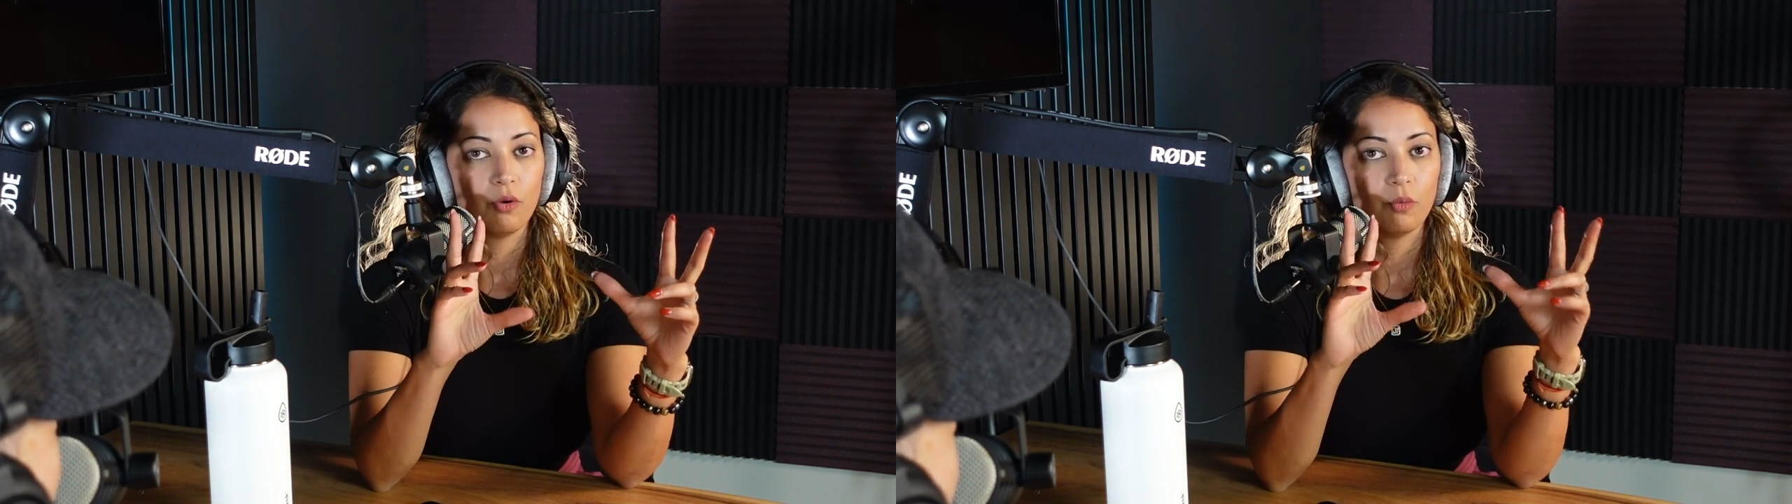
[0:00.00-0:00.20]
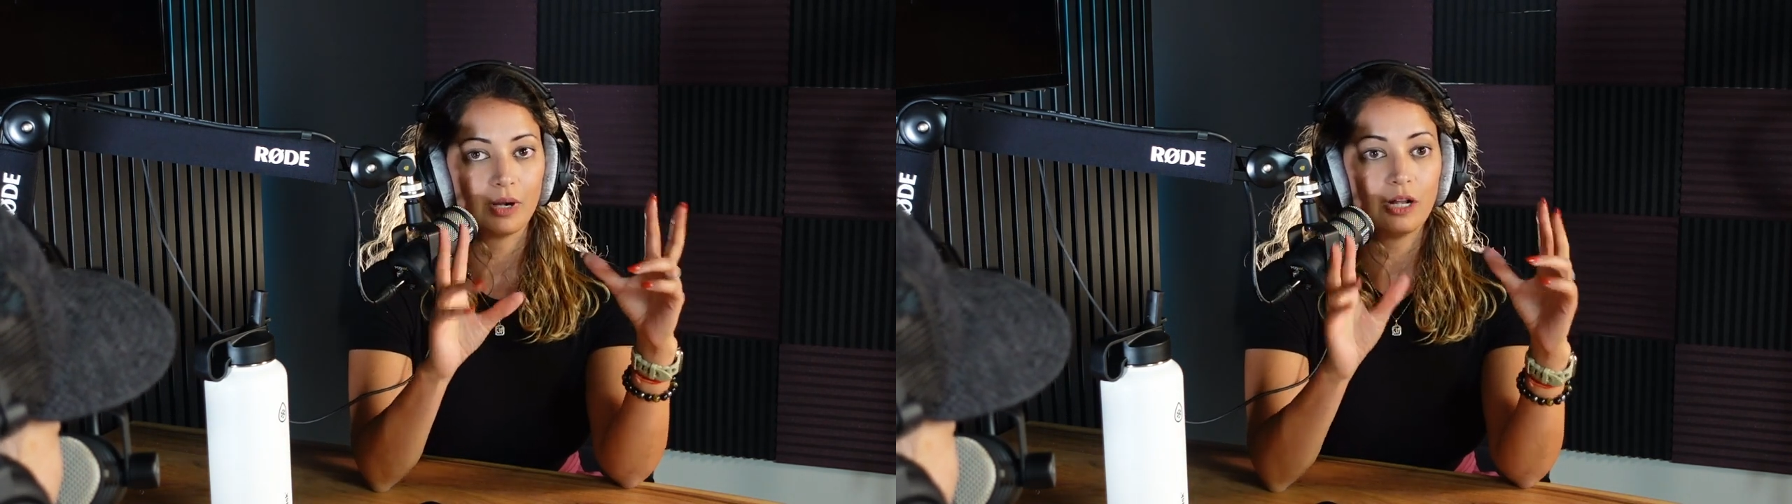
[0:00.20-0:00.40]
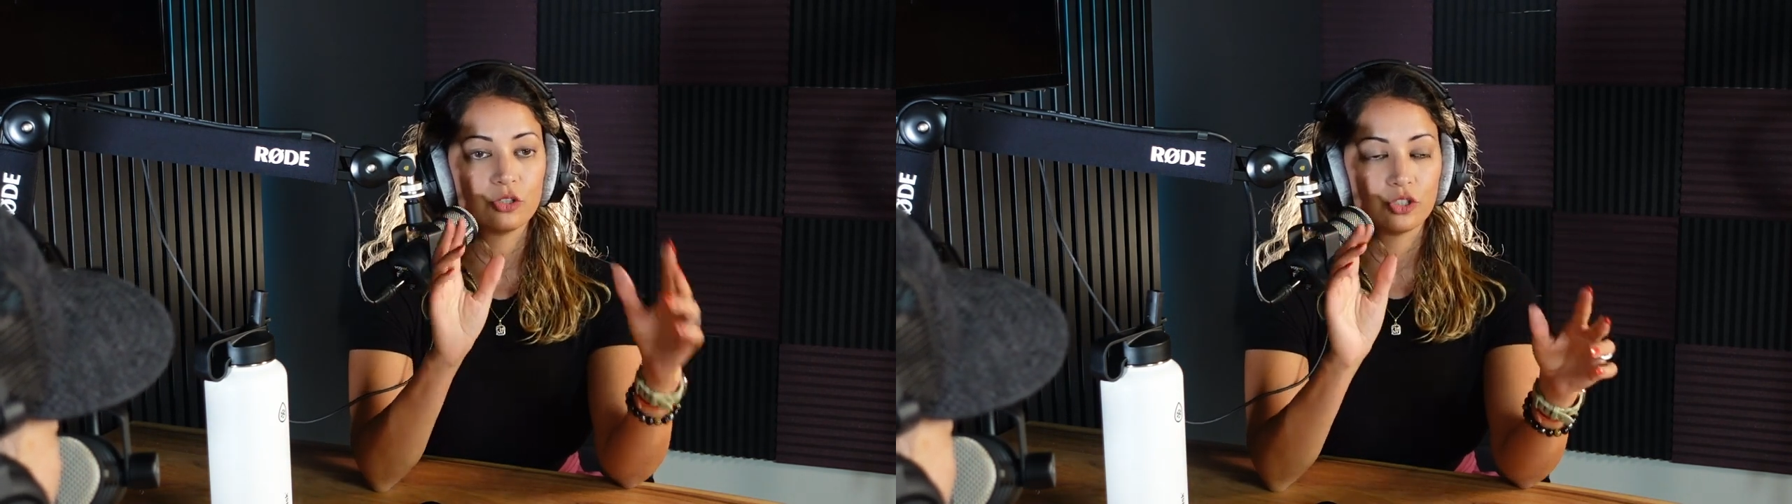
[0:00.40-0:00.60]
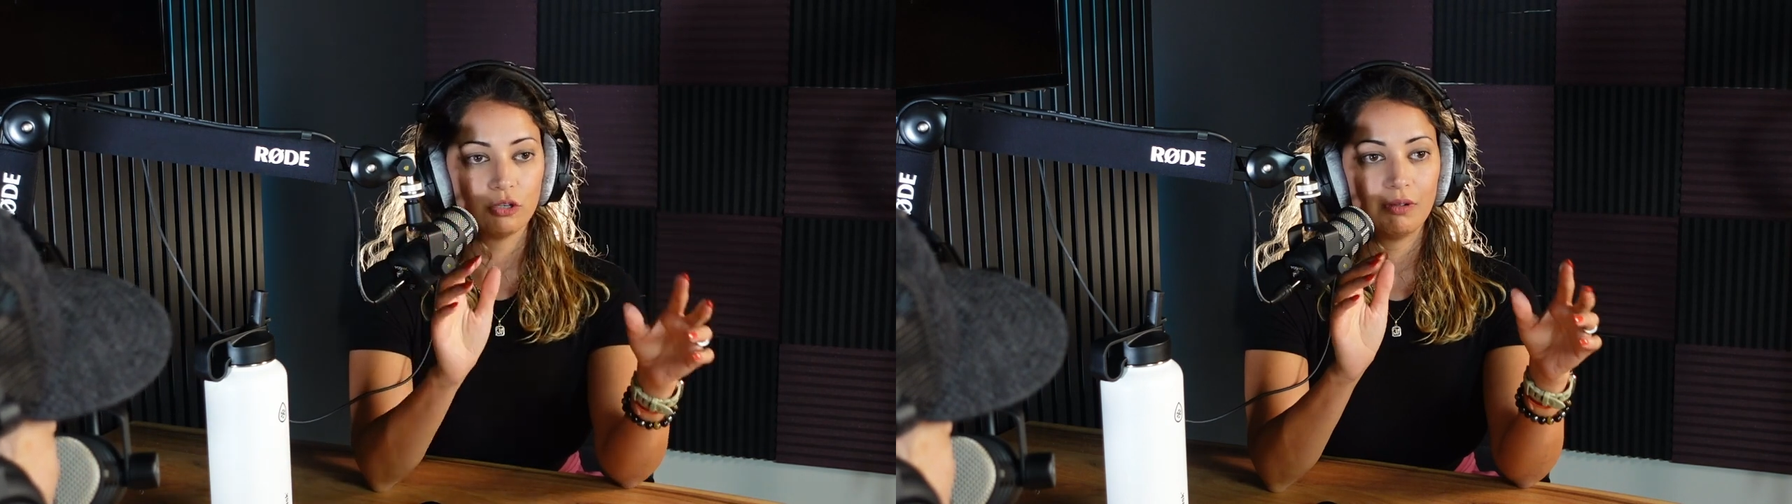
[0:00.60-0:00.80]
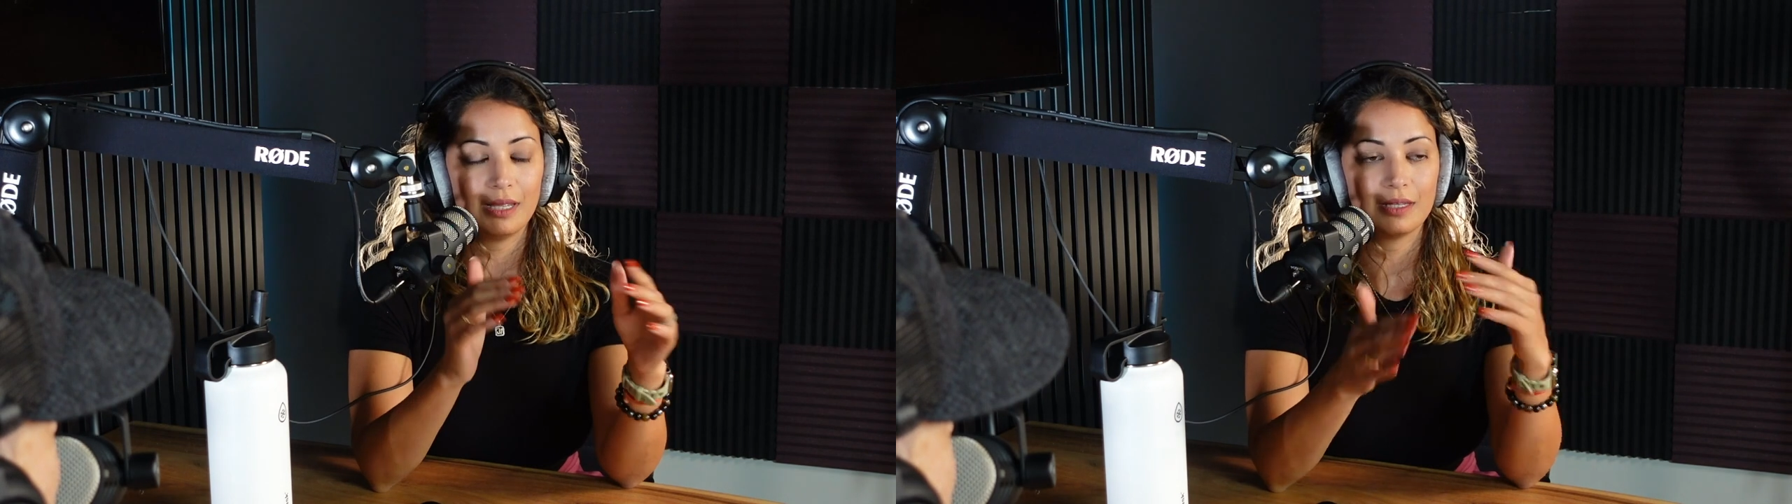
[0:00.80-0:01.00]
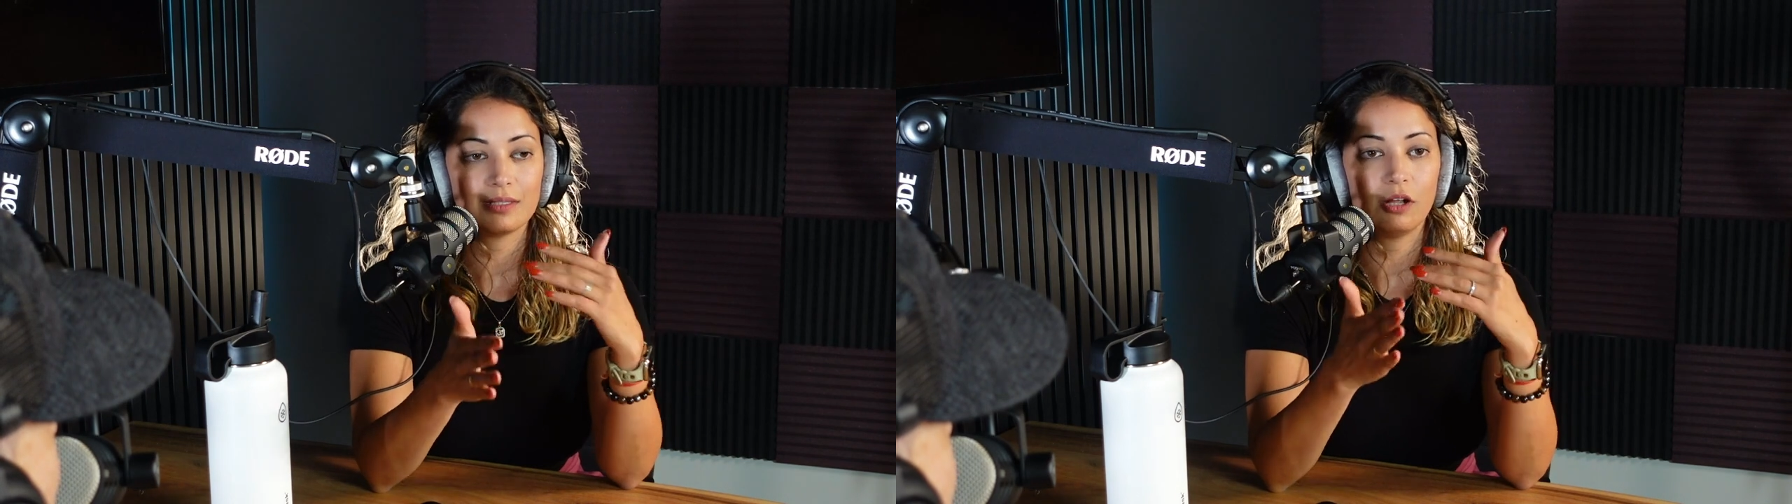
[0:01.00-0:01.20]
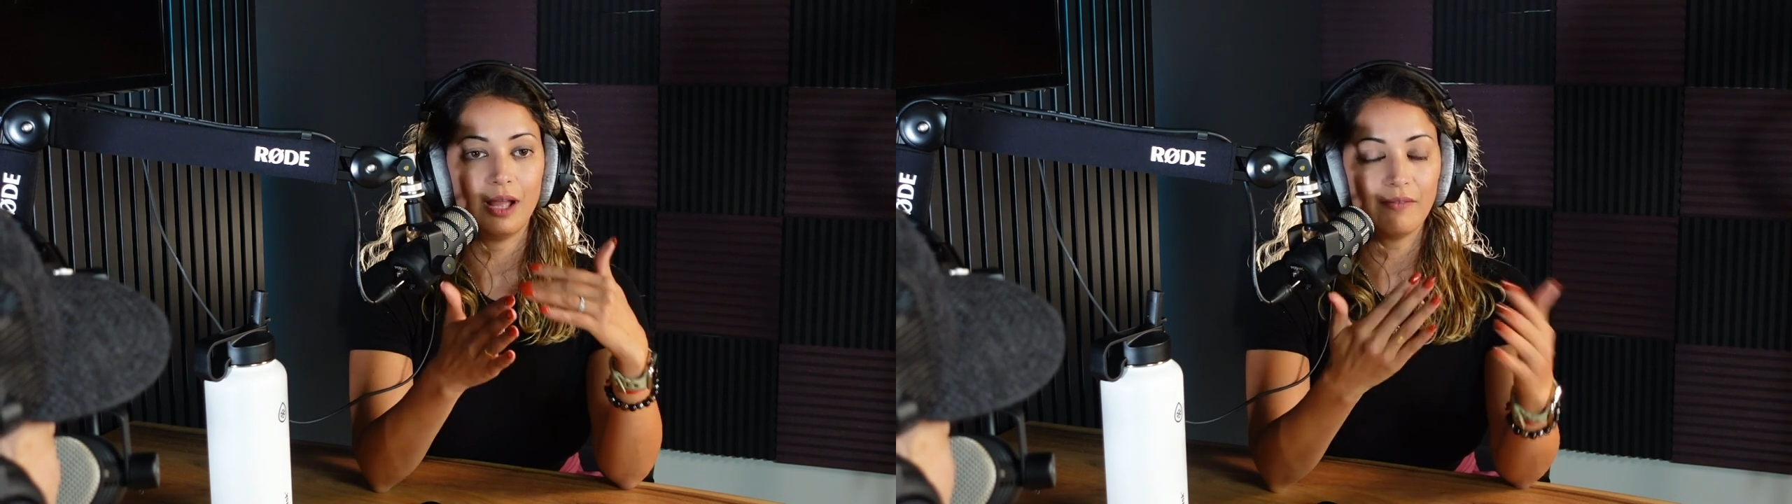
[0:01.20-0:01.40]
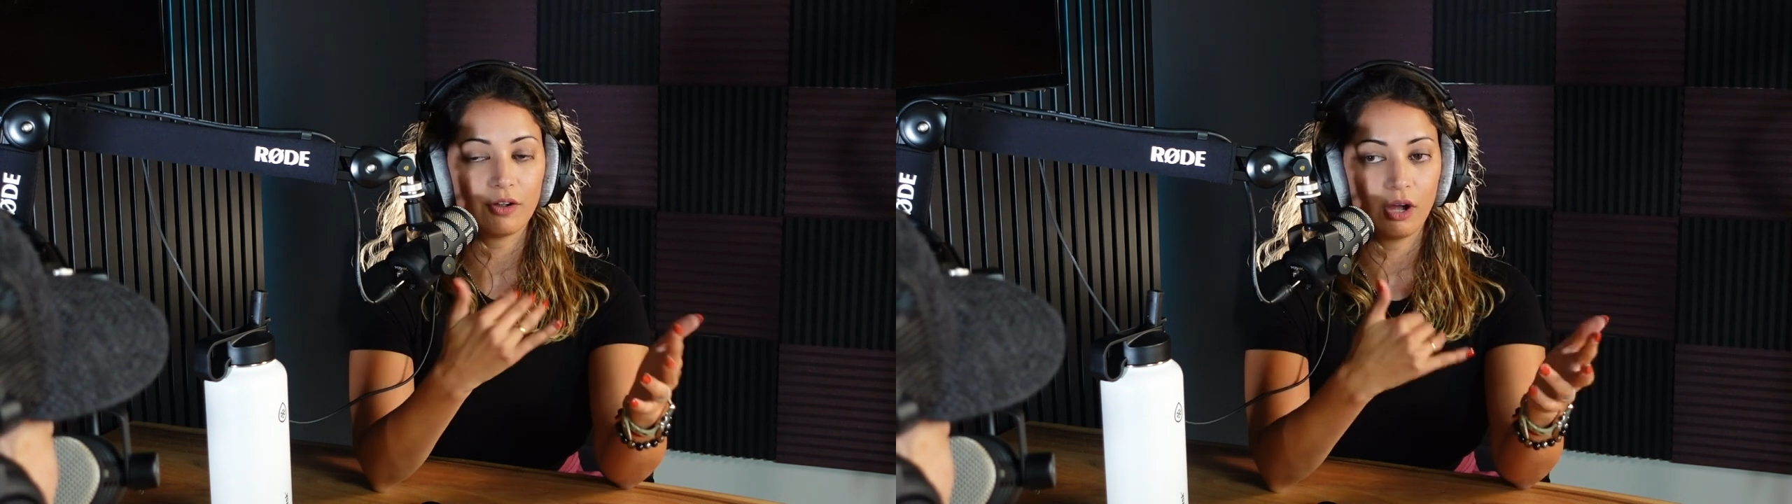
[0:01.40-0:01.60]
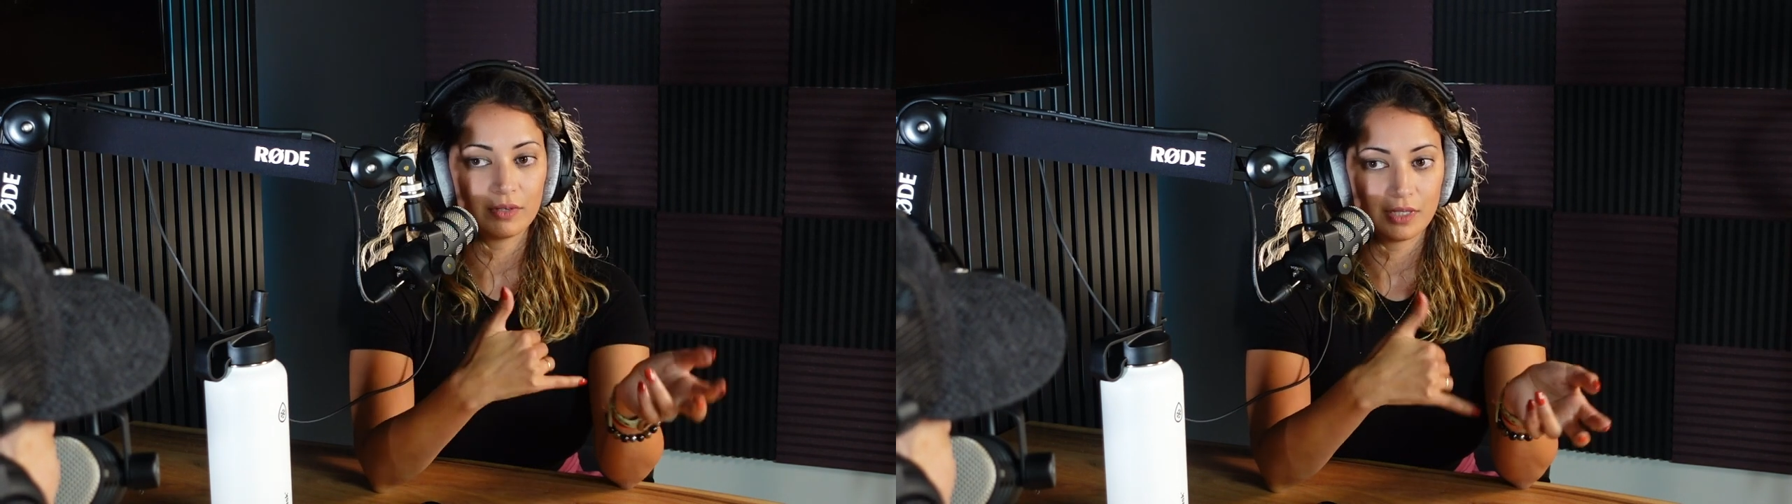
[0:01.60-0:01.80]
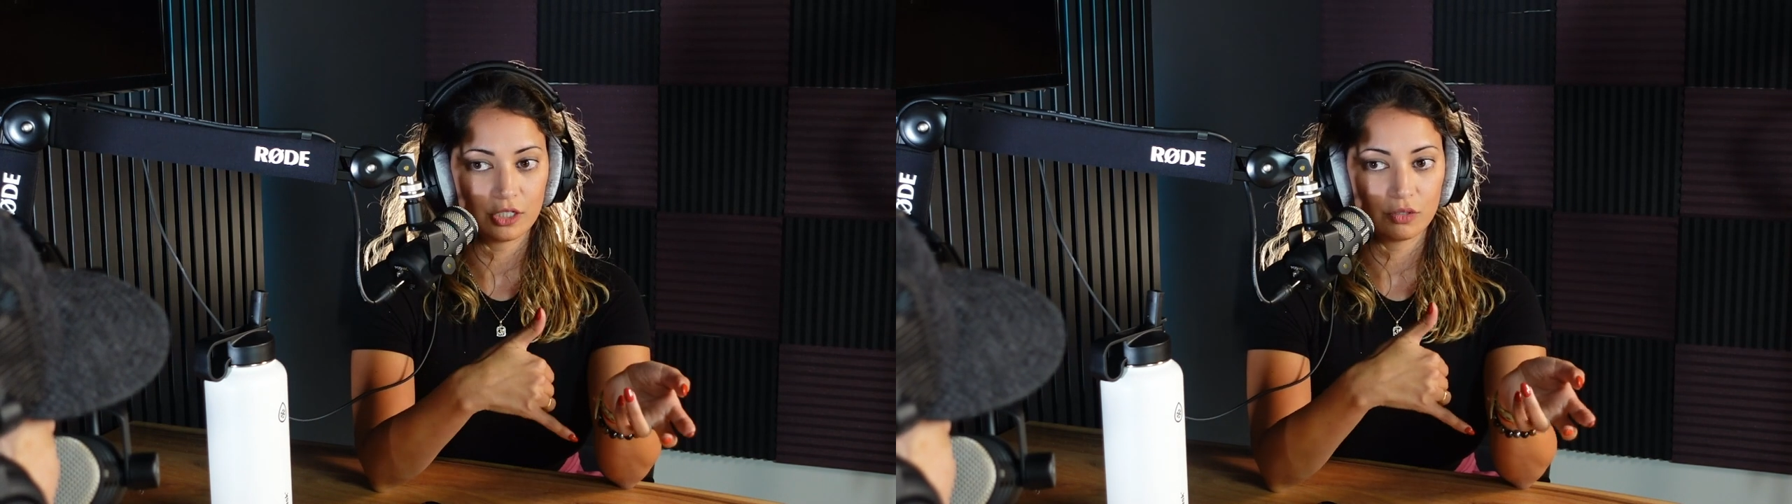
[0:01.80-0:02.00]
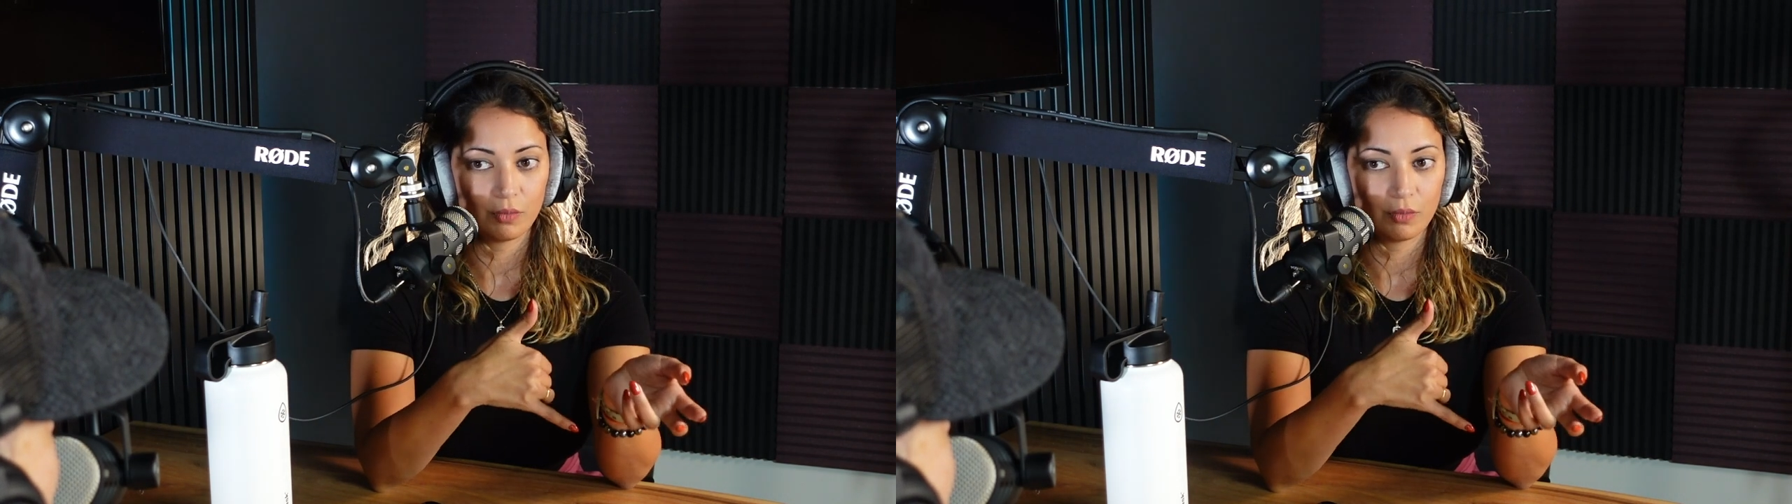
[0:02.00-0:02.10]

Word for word: what I'll do is I'll have a conversation